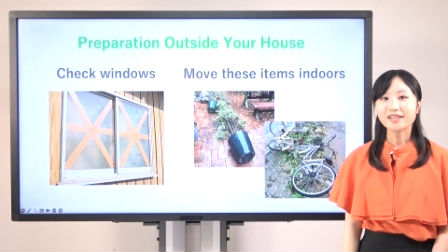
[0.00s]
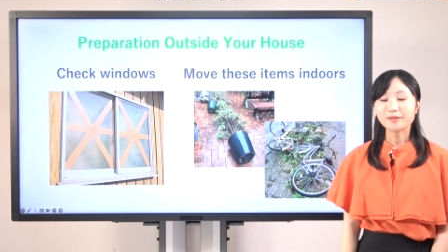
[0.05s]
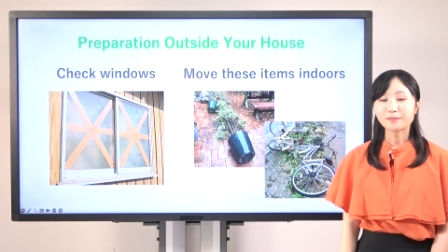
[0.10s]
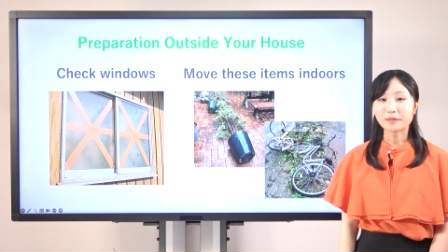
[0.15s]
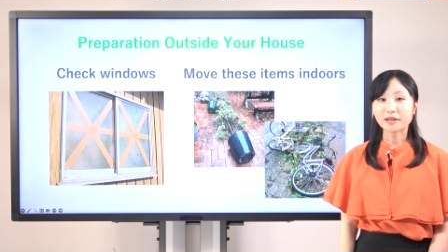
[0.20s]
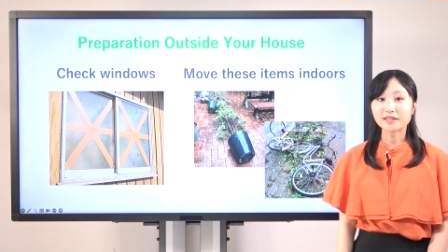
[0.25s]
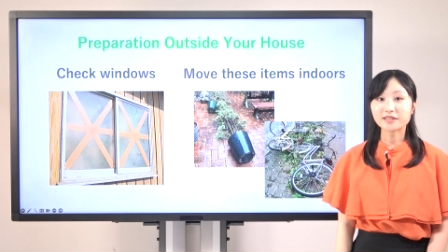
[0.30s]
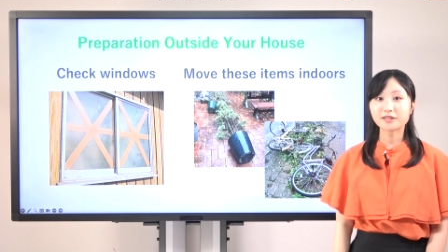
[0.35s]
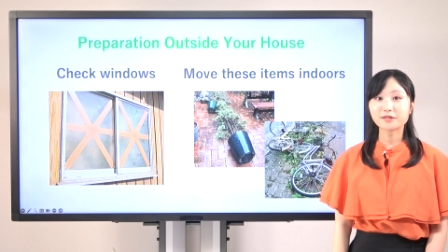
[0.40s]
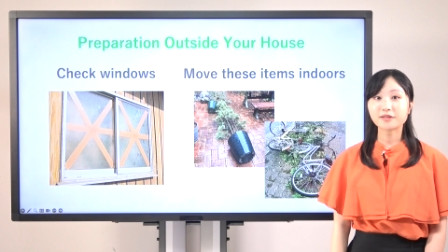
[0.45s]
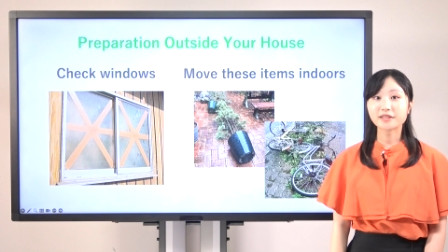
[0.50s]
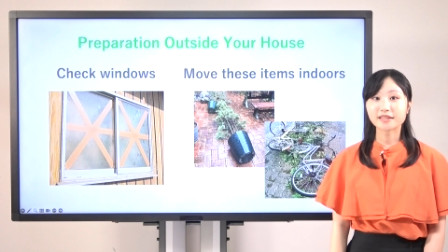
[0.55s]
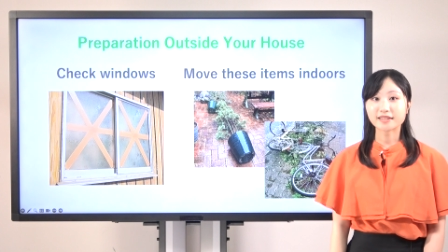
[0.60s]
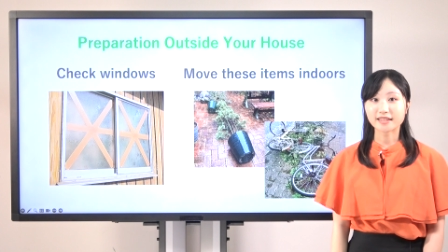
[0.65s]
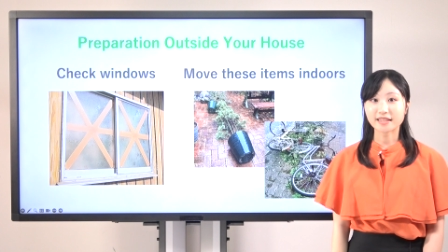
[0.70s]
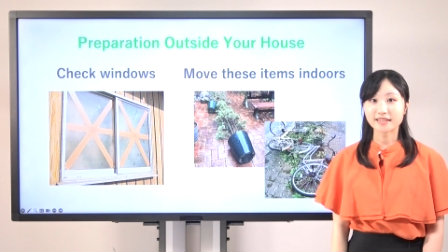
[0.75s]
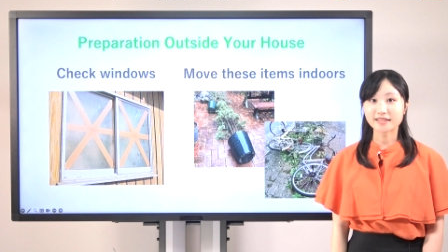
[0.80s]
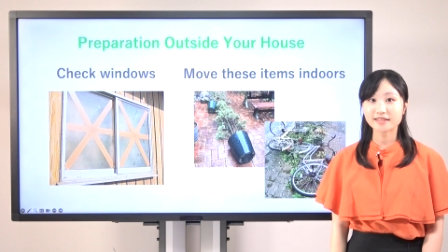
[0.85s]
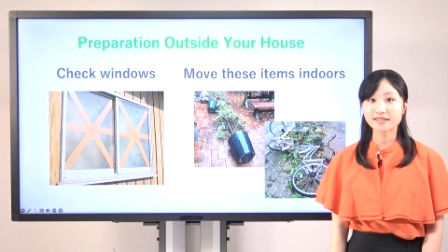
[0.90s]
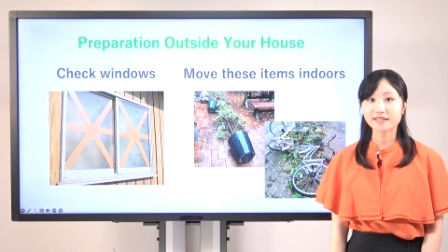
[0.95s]
By doing
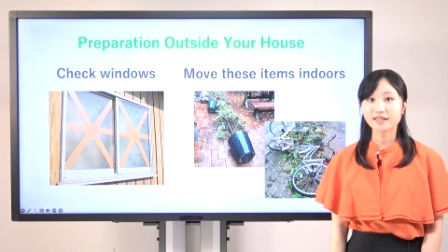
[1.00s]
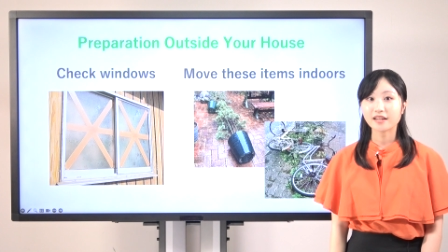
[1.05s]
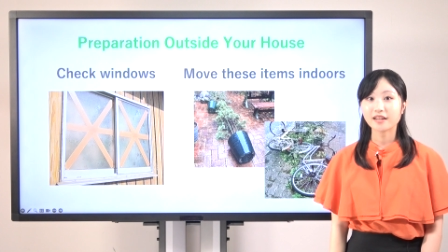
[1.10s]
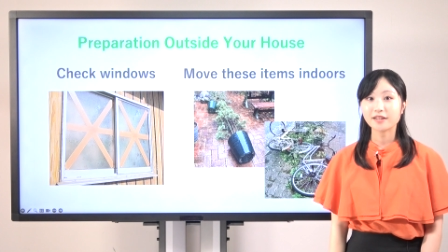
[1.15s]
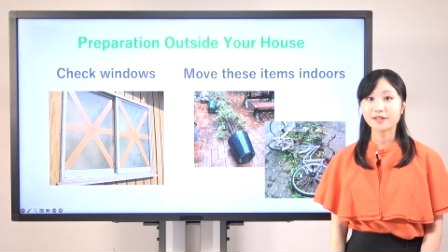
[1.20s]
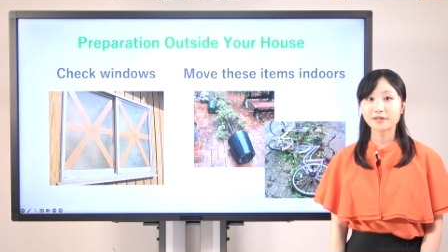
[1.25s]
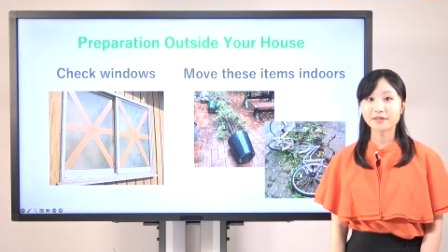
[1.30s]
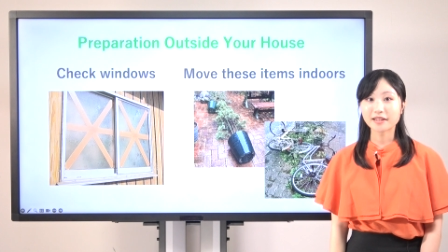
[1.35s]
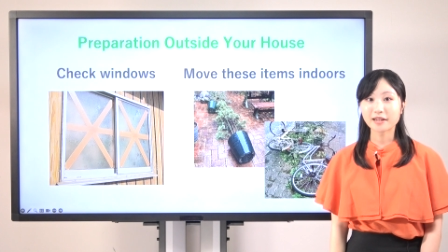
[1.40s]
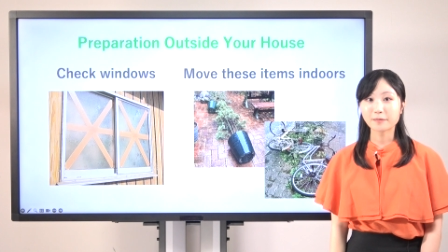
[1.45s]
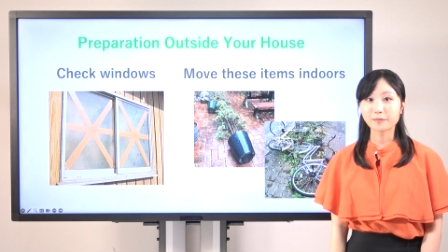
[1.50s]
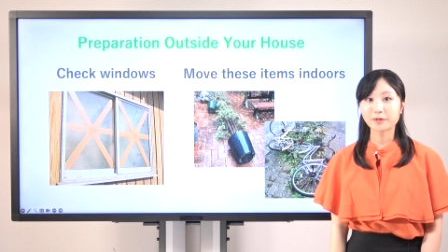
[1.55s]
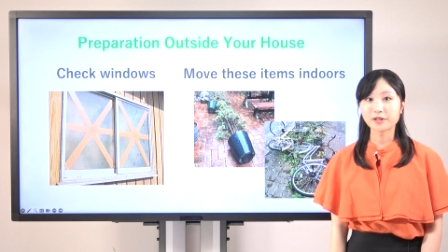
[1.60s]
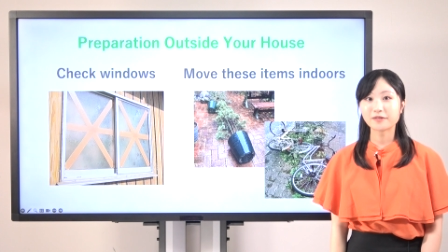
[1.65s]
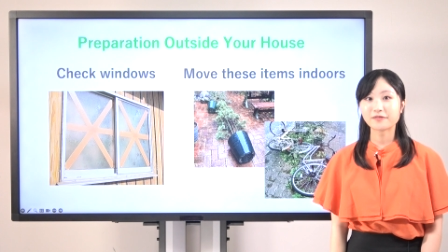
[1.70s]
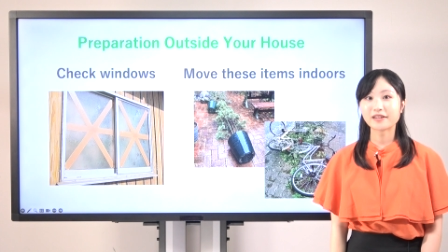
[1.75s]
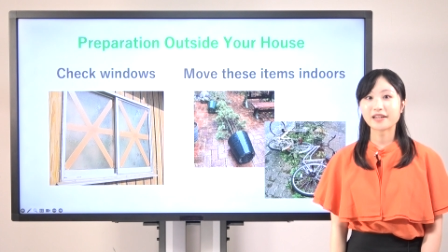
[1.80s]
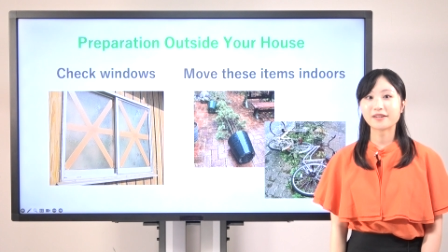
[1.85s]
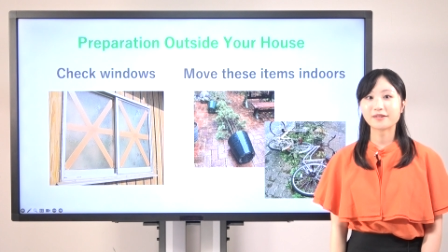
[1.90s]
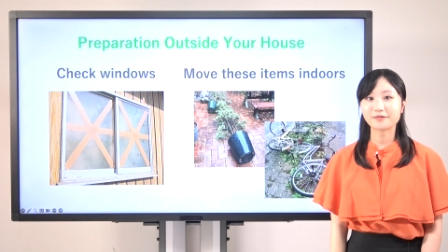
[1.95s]
this, you can
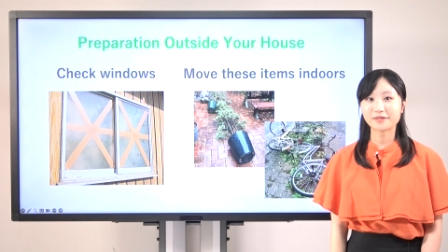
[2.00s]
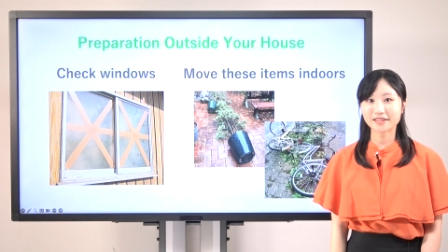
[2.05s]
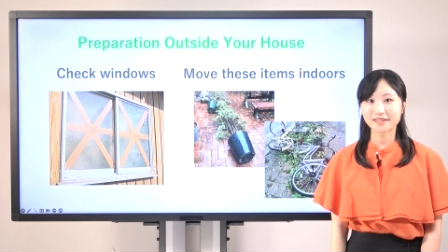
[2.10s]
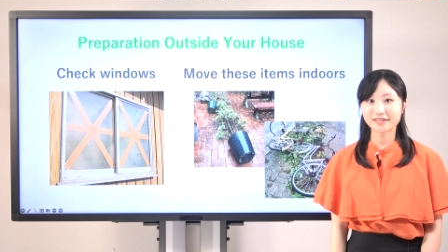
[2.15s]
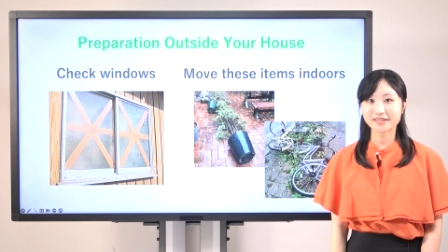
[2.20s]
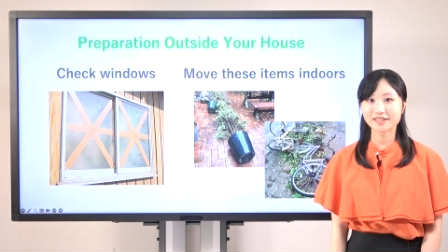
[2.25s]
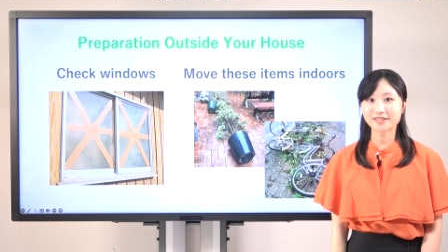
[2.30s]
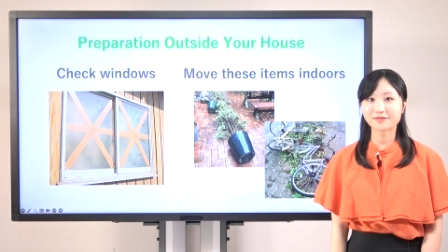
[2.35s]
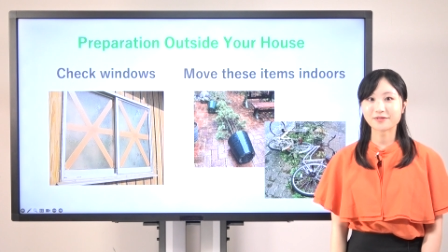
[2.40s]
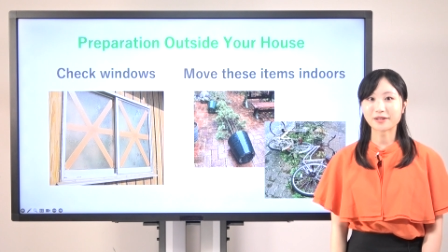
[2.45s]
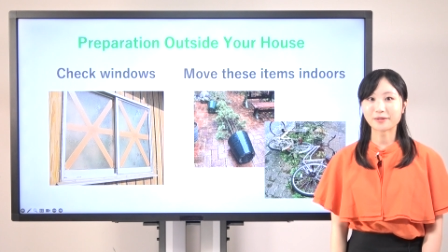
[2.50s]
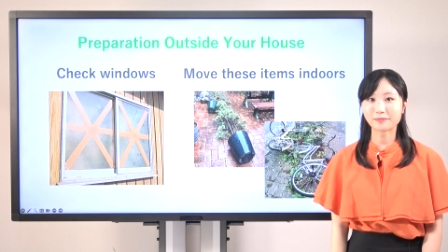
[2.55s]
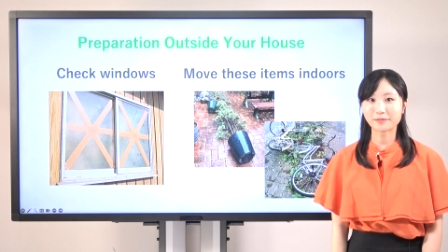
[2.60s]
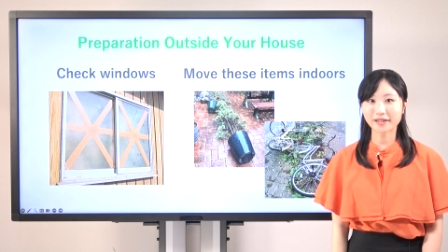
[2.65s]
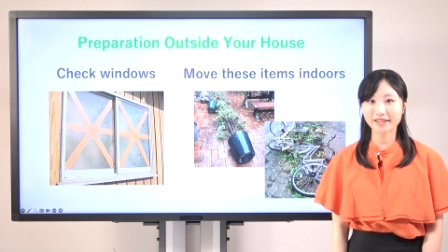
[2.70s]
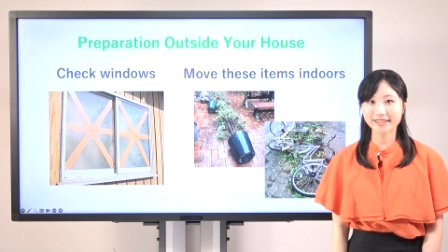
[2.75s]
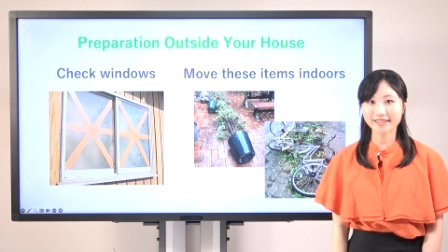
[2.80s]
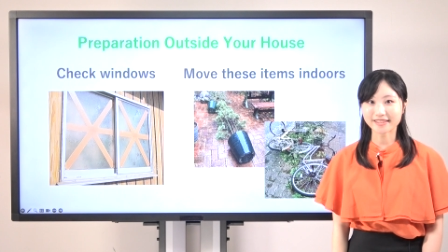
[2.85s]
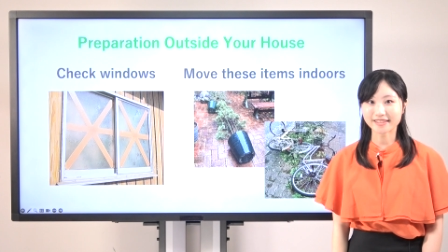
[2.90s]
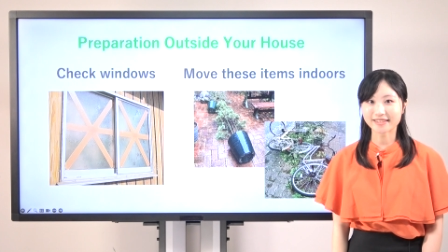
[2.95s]
prevent windows from
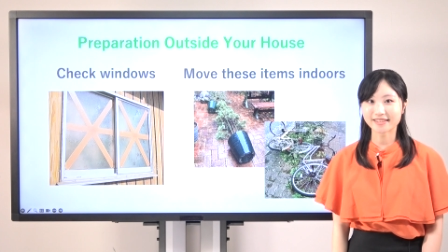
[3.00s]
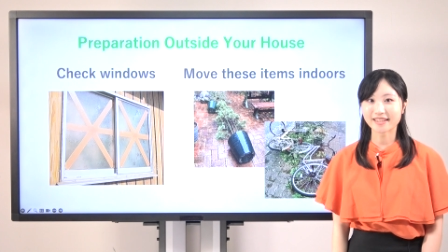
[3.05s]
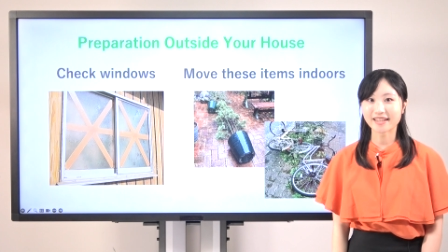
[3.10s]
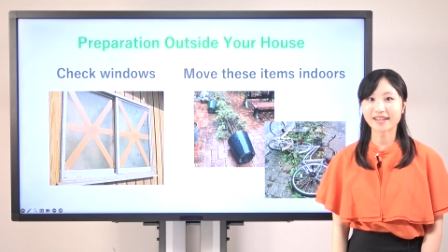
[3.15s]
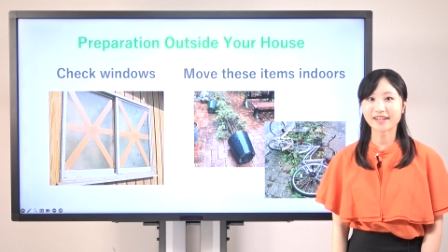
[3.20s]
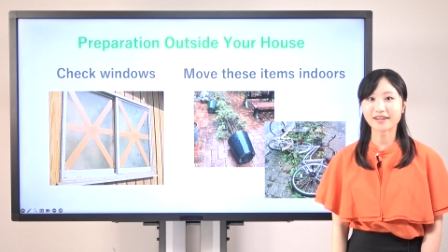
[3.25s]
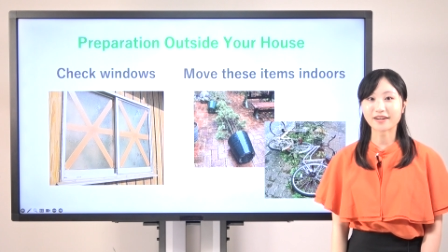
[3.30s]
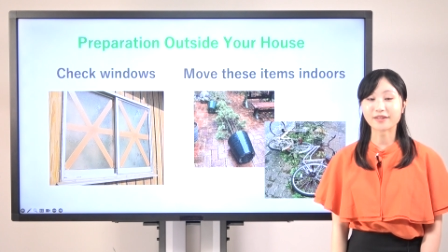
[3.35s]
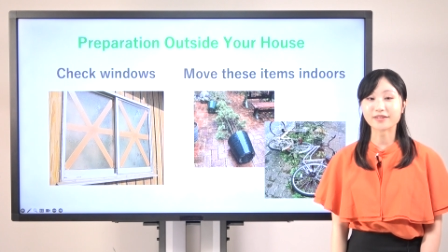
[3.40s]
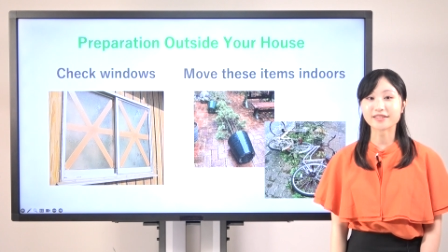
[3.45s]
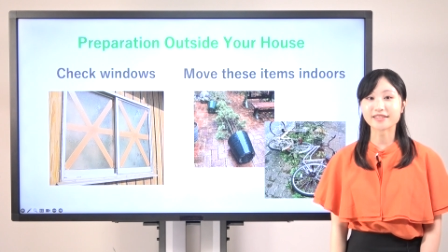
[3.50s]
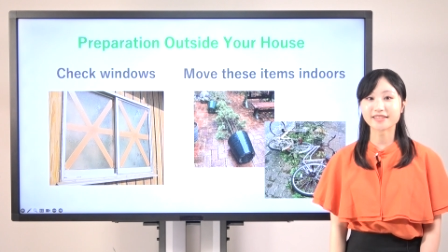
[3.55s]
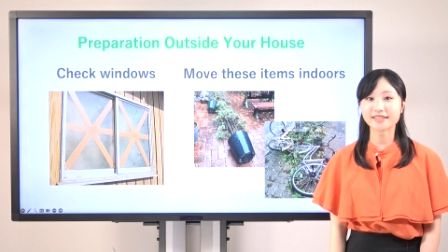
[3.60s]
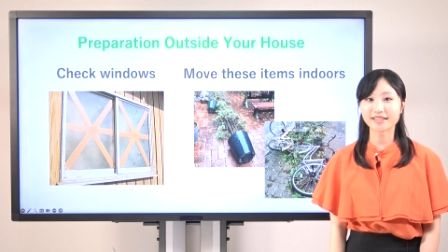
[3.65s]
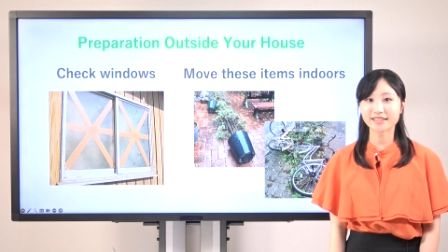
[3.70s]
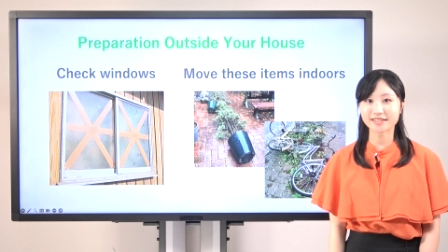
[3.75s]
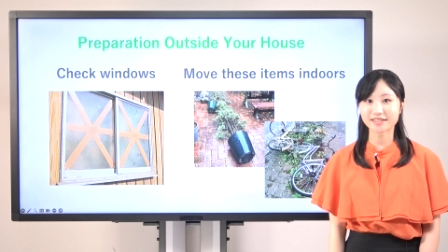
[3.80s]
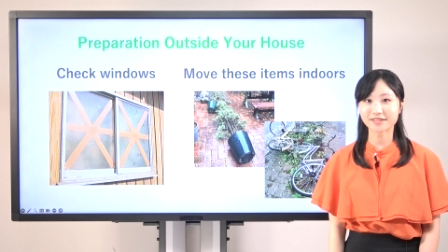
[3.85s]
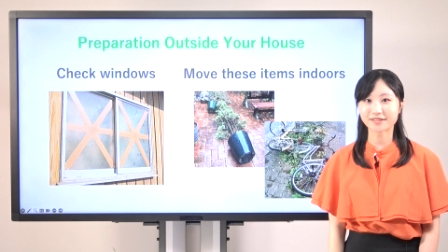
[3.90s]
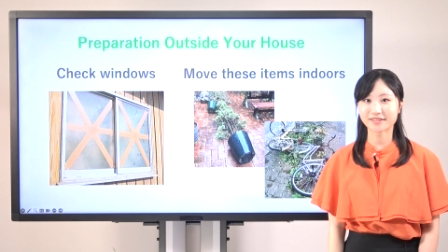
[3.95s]
breaking and causing
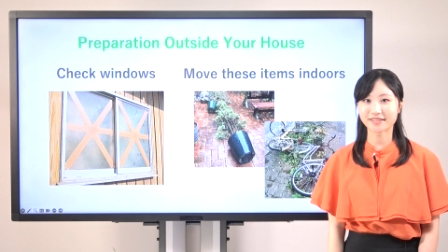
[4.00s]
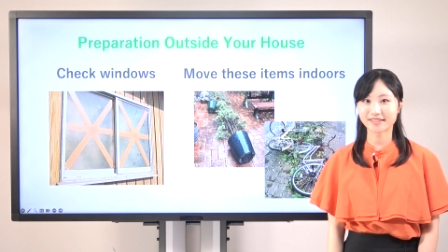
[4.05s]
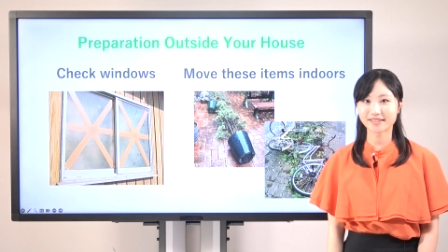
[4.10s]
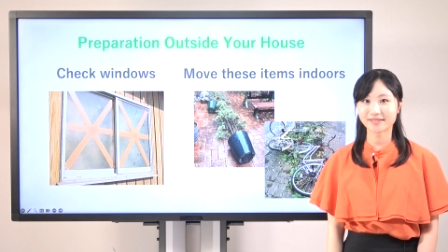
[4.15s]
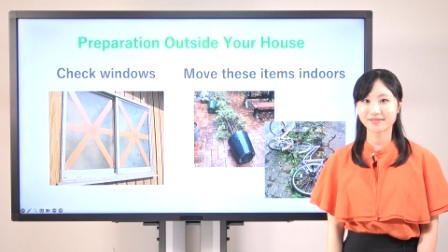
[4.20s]
injury.